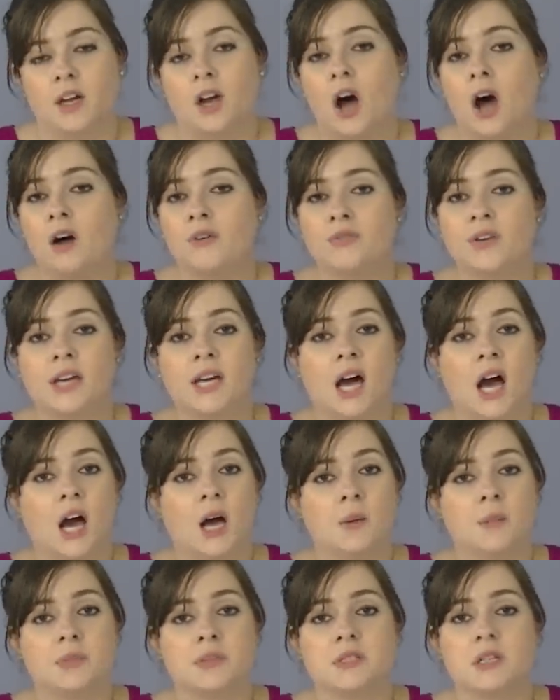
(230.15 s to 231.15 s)
coffee
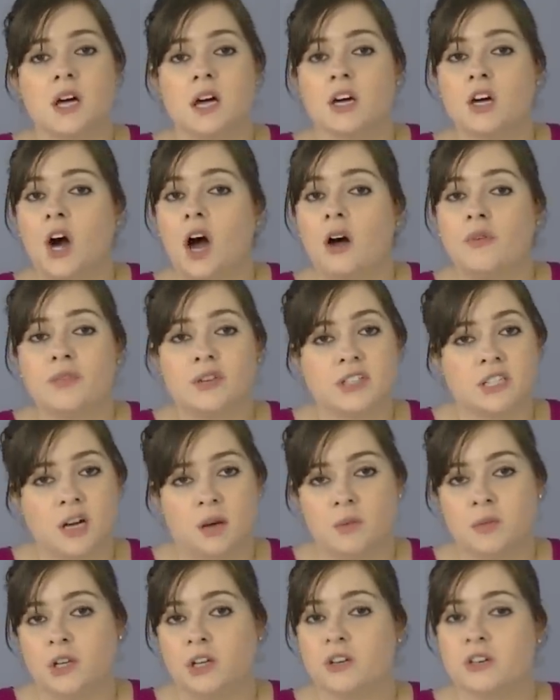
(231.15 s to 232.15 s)
cups, coffee
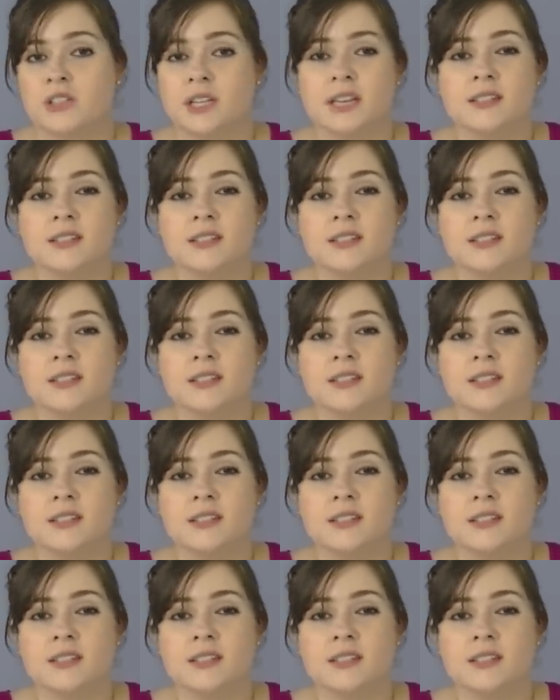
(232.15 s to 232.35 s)
tumblers,